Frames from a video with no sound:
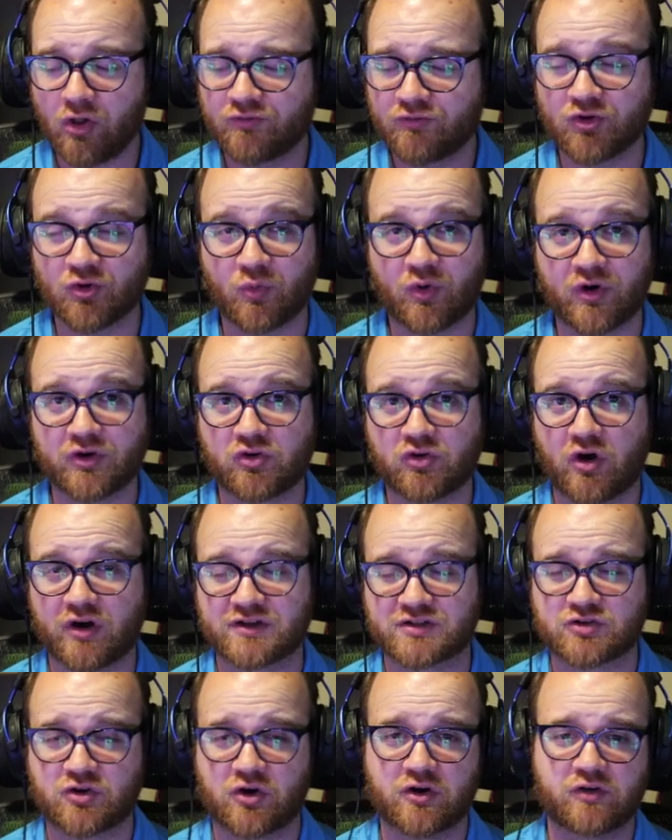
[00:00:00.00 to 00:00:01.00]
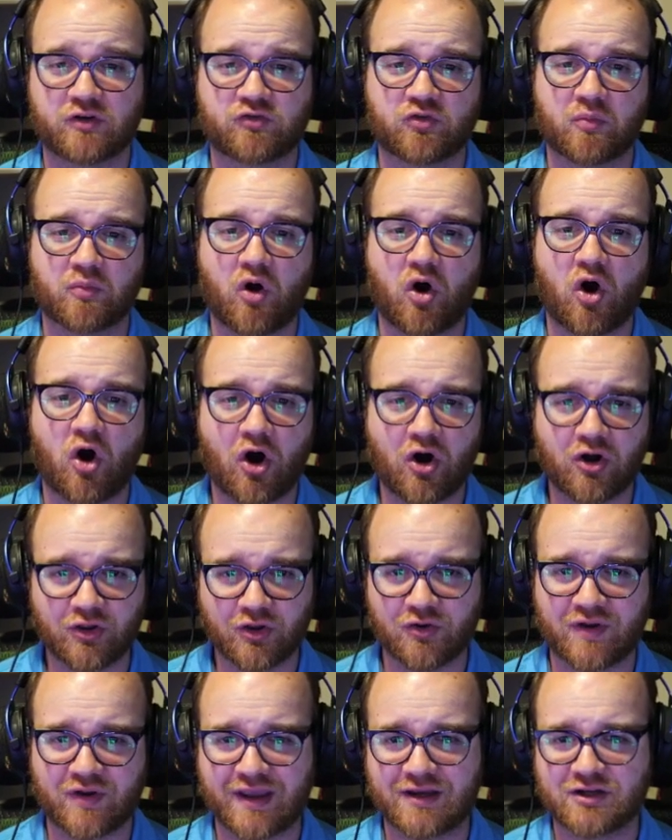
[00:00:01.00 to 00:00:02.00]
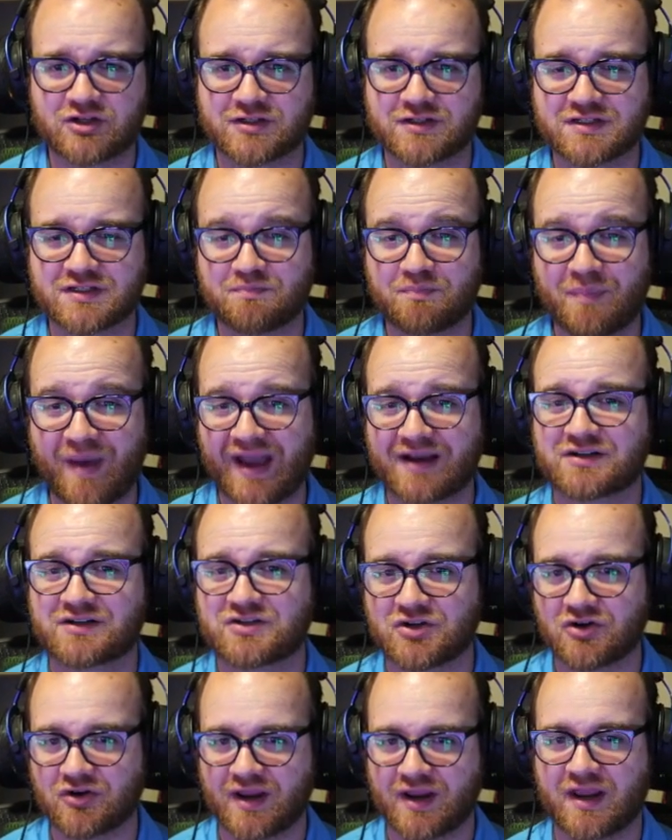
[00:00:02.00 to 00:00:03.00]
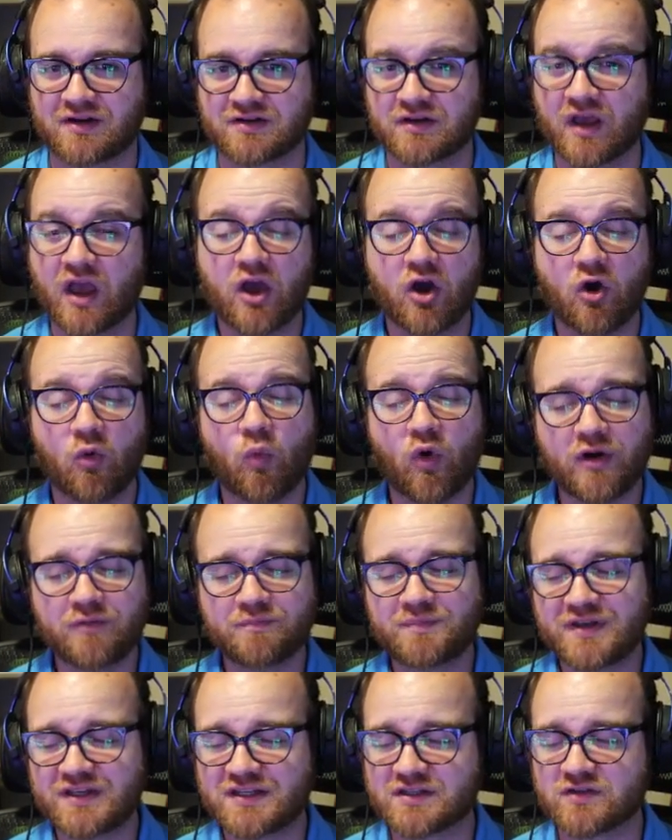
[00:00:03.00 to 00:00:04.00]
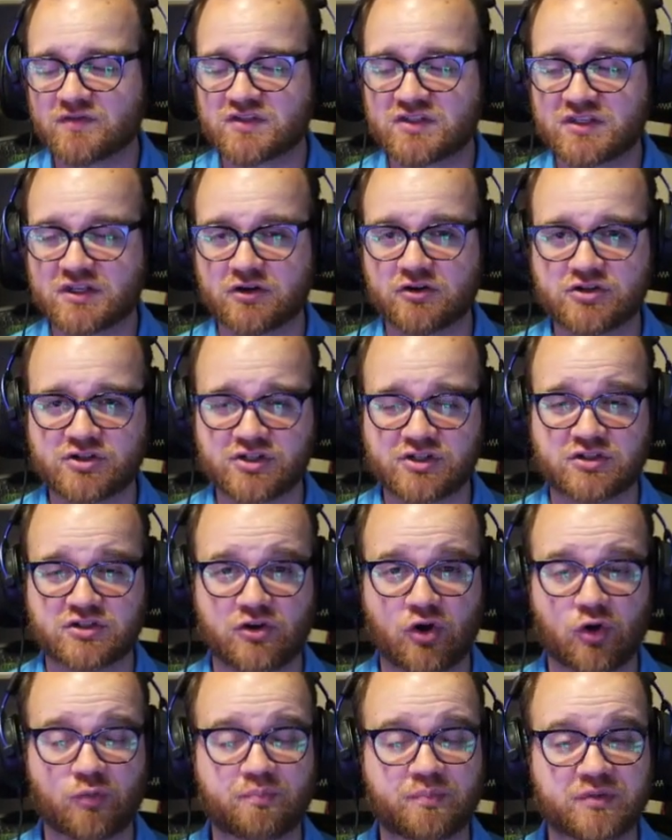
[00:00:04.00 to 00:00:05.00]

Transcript: of your 1-cost cards from all locations back to your hand. One piece of synergy to note